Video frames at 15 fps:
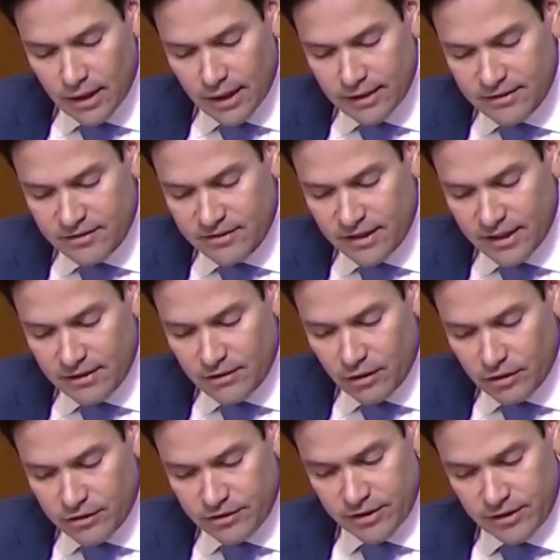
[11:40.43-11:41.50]
and Saint
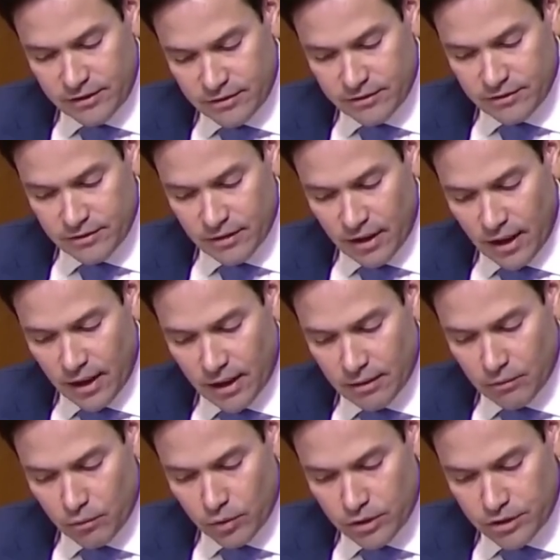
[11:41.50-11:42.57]
Narcisse,
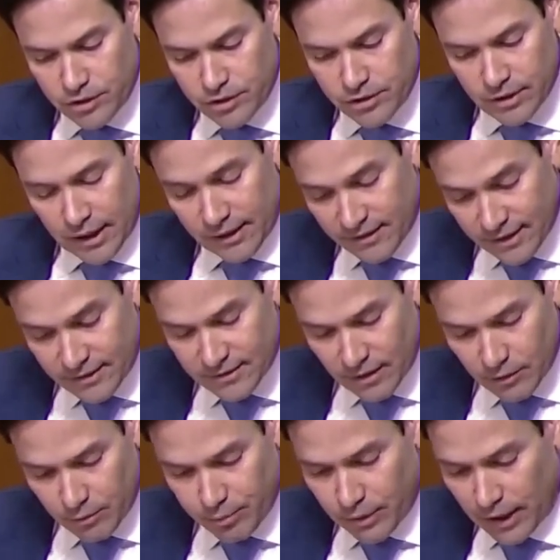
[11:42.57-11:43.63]
which I think is how
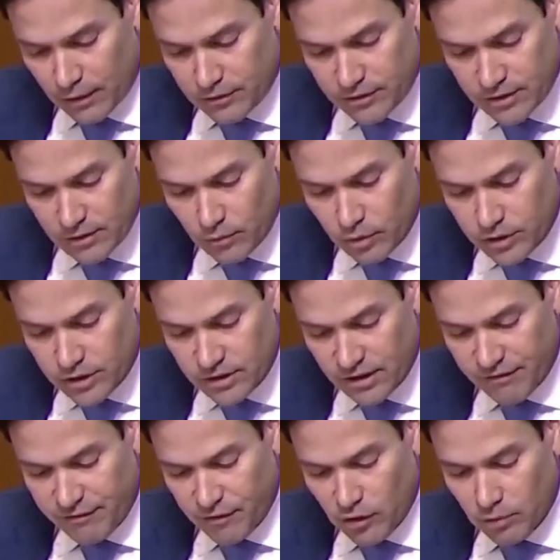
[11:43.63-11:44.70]
you pronounce it, which is
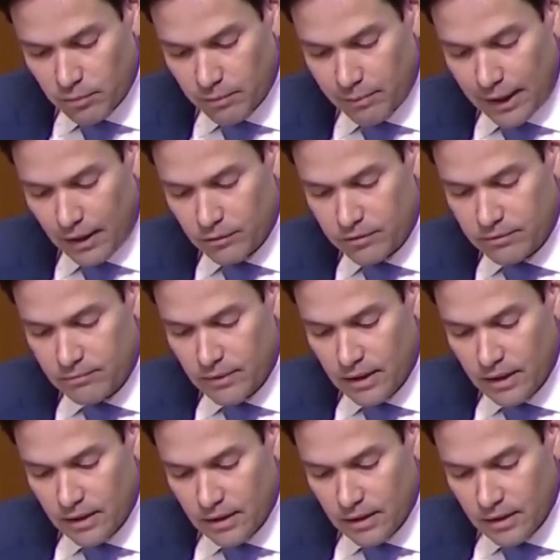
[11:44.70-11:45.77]
a film about
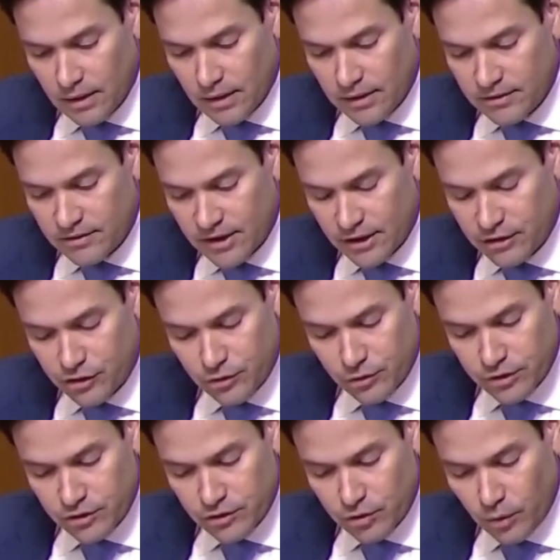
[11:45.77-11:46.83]

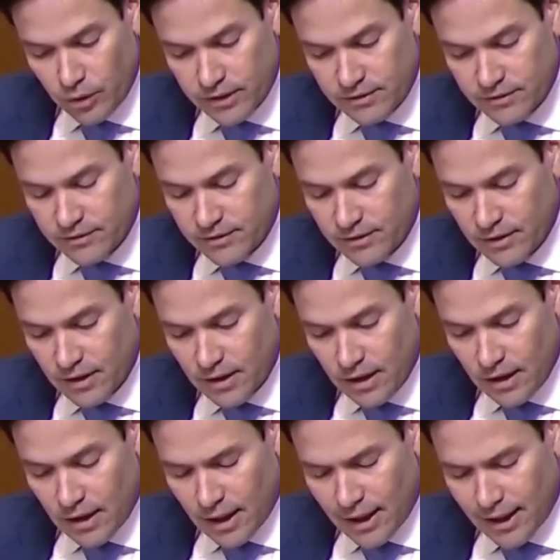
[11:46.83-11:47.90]
incestuous twins.
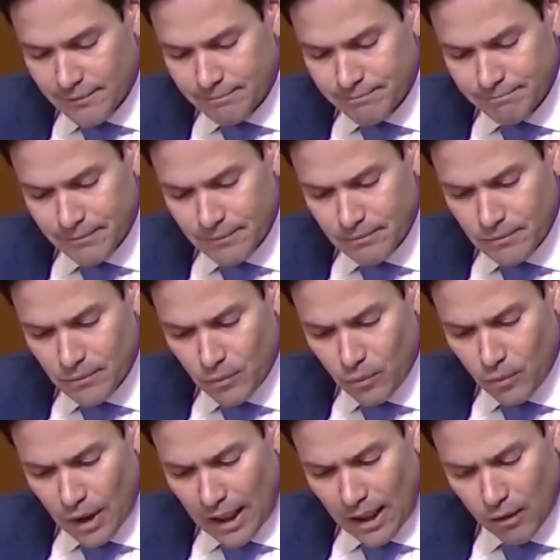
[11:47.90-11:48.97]

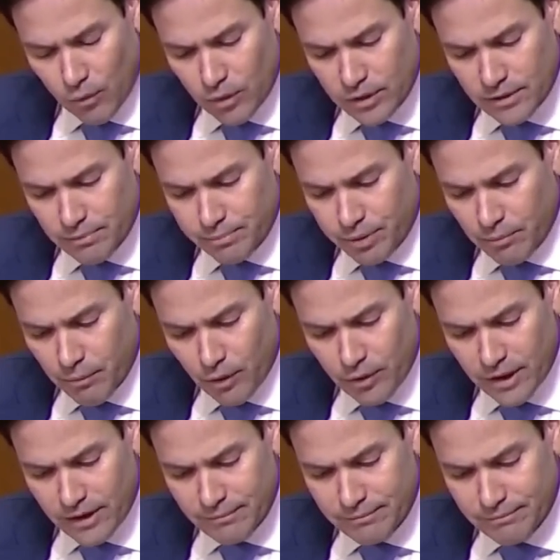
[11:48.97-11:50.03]
How would
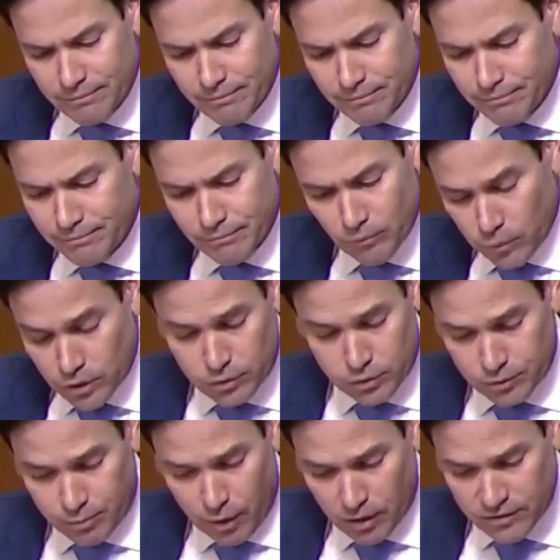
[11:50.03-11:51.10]
promoting, which
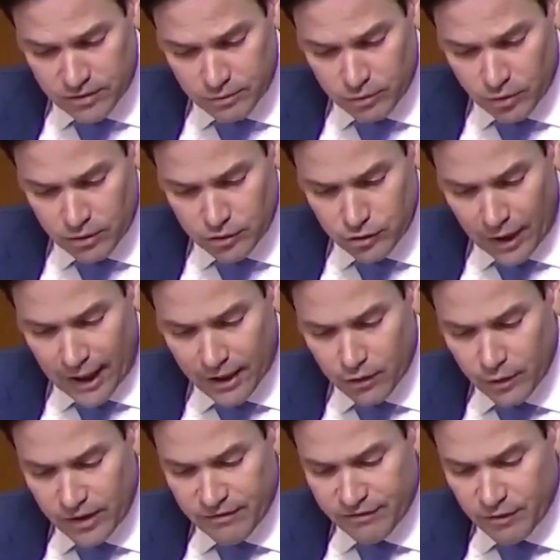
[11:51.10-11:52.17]
was part of some sort of drag
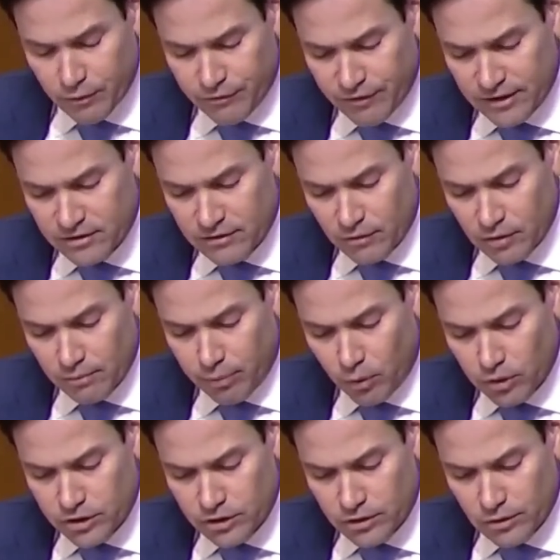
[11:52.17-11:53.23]
queen film festival in
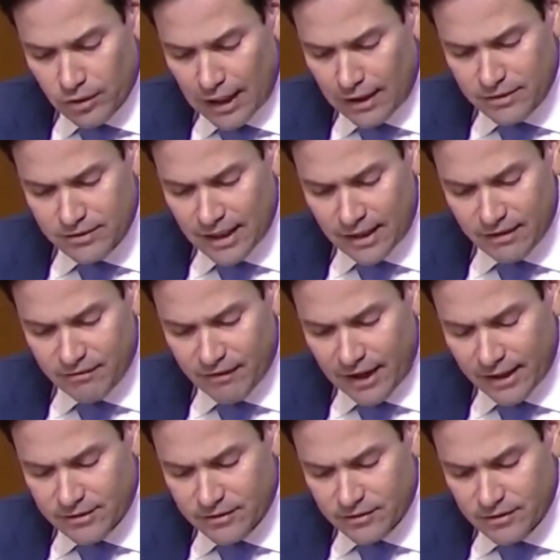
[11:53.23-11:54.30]
Portugal, how does that
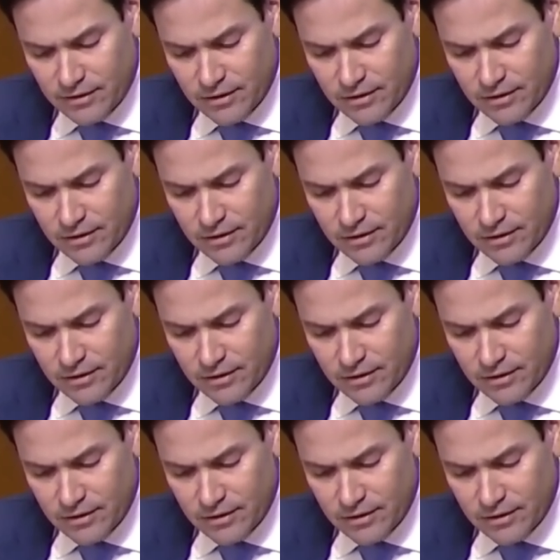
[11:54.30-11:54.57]
advance